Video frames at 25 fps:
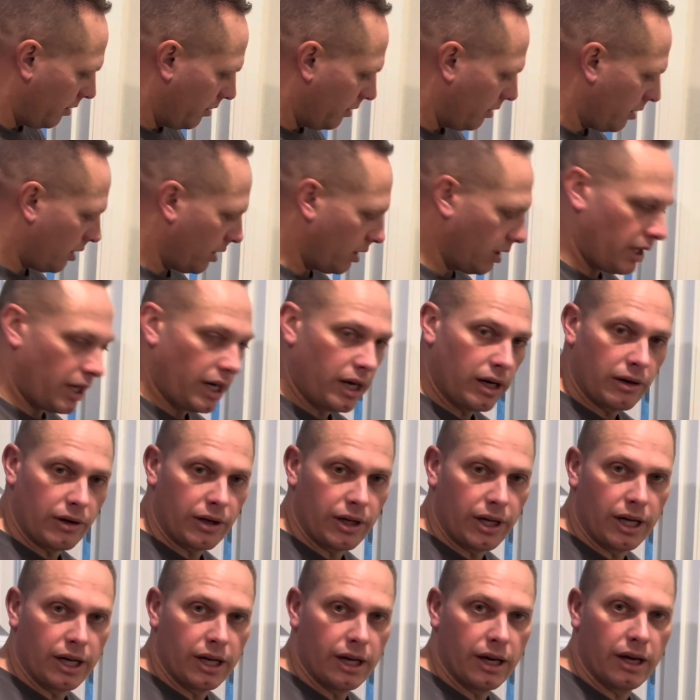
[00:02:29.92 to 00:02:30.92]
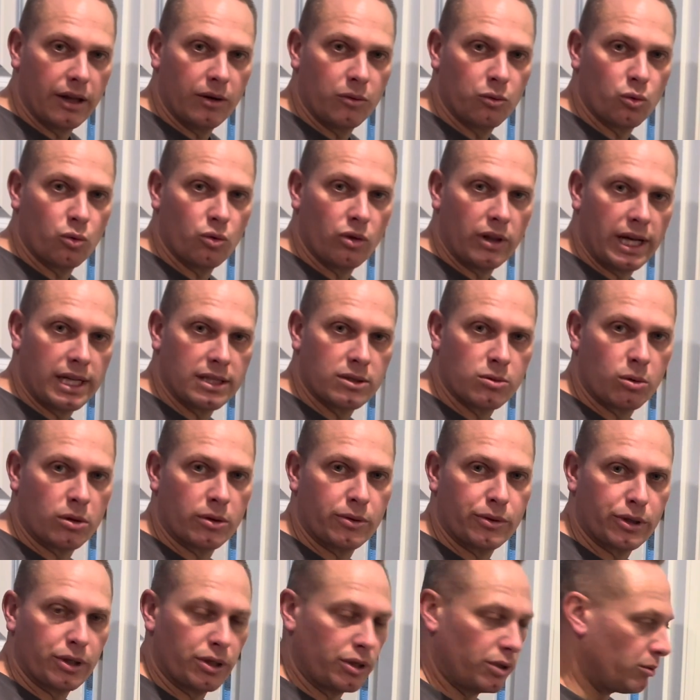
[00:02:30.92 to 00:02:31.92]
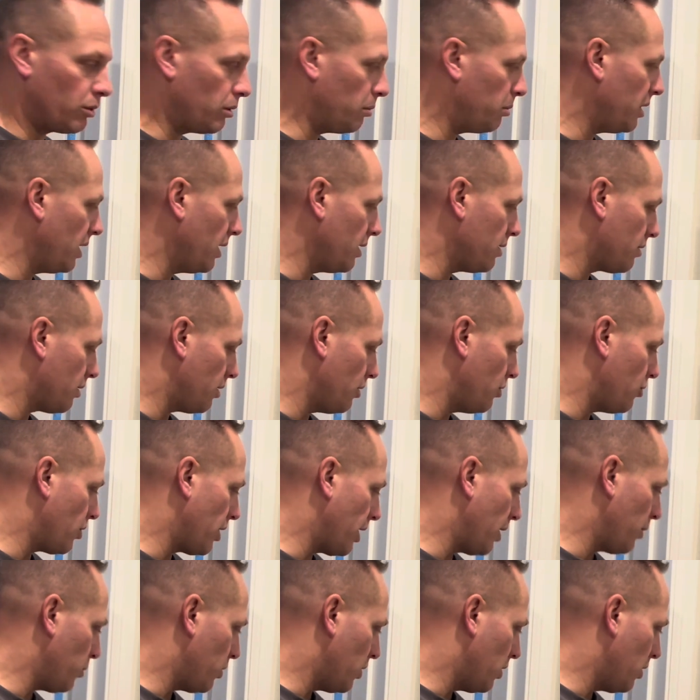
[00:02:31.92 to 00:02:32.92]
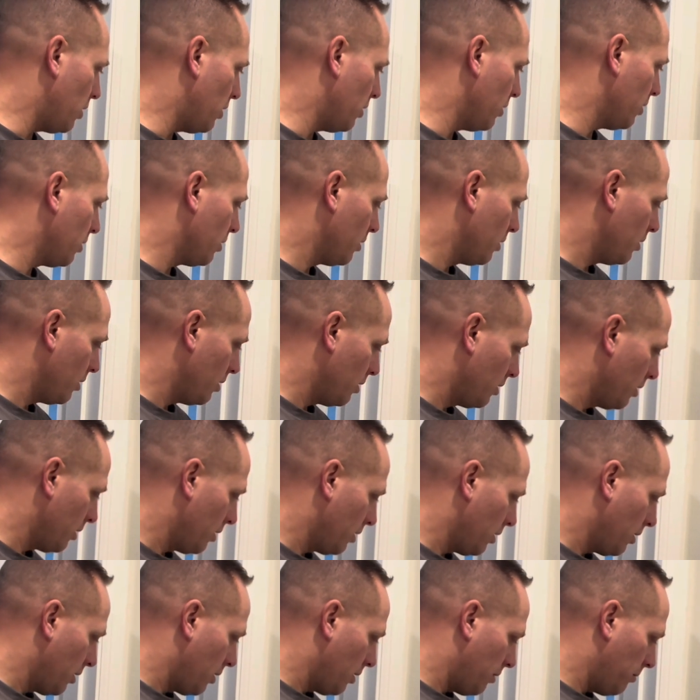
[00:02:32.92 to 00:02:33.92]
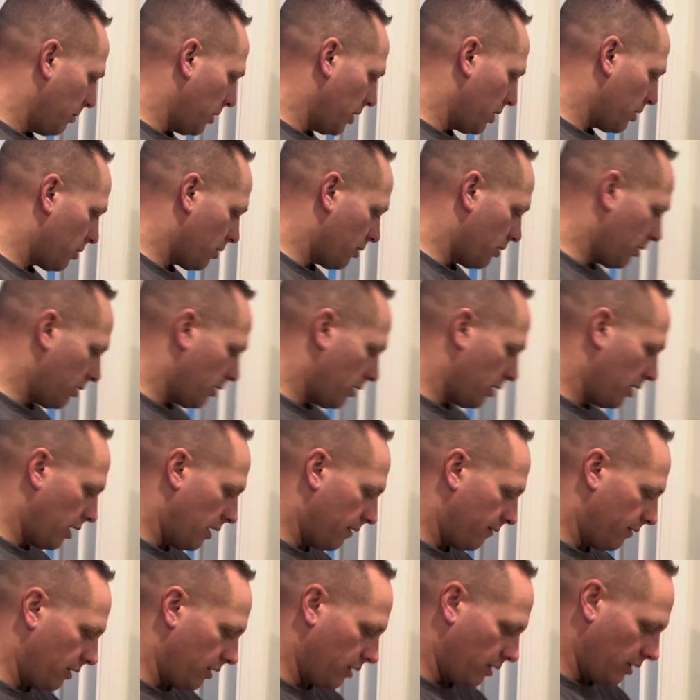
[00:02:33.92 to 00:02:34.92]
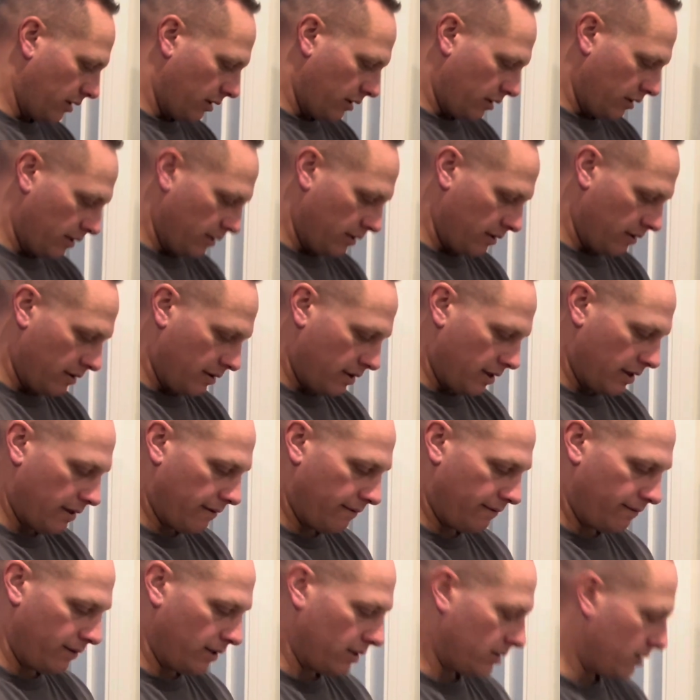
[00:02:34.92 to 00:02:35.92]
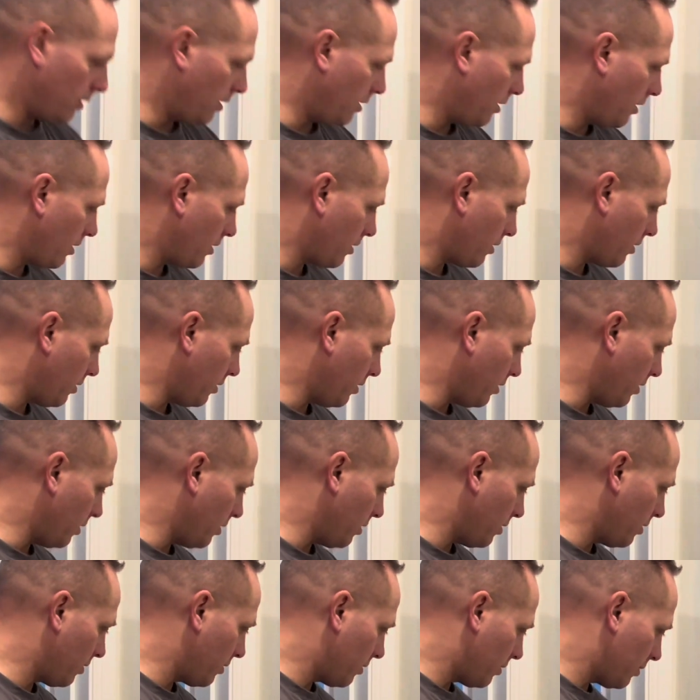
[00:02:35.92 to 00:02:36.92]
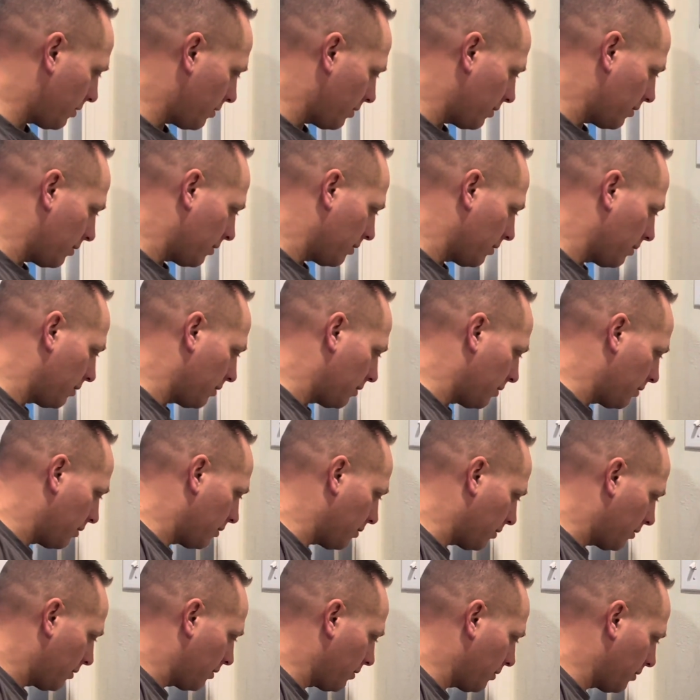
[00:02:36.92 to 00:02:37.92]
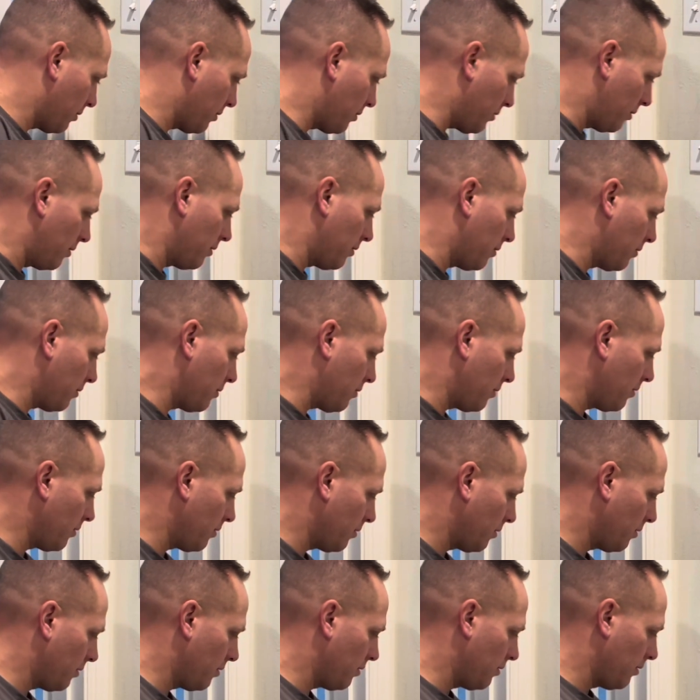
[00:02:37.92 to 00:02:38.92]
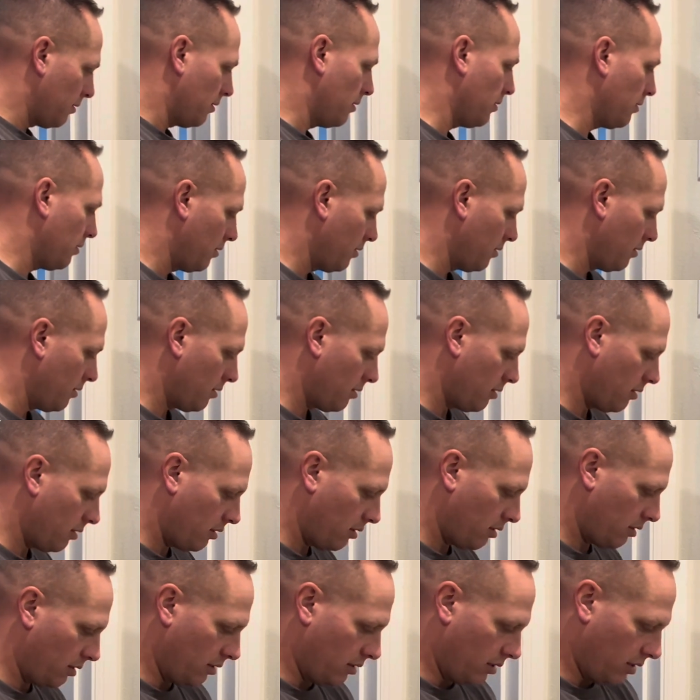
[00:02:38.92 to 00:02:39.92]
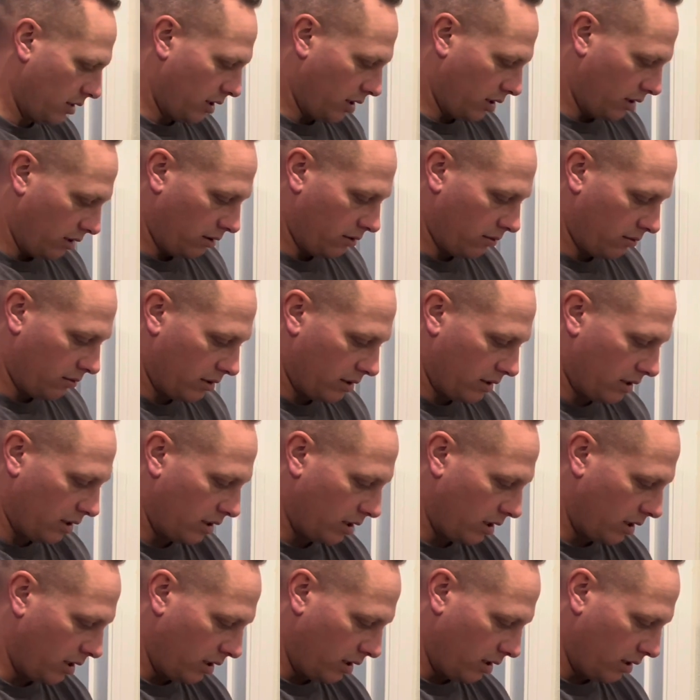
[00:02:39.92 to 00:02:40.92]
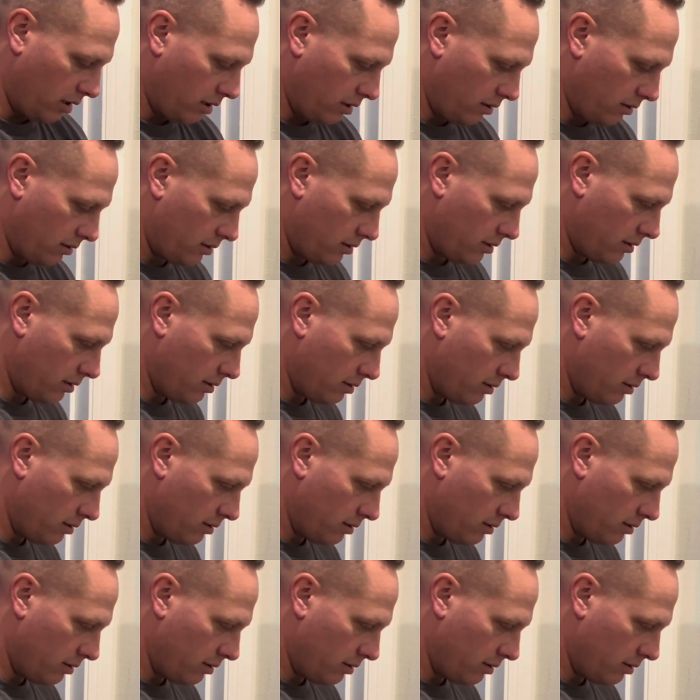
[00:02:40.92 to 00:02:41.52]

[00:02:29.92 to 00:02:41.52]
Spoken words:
an area, and that's where we're going to replace the drywall. Make sure everything fits in there good. Okay, yeah, you don't want any of those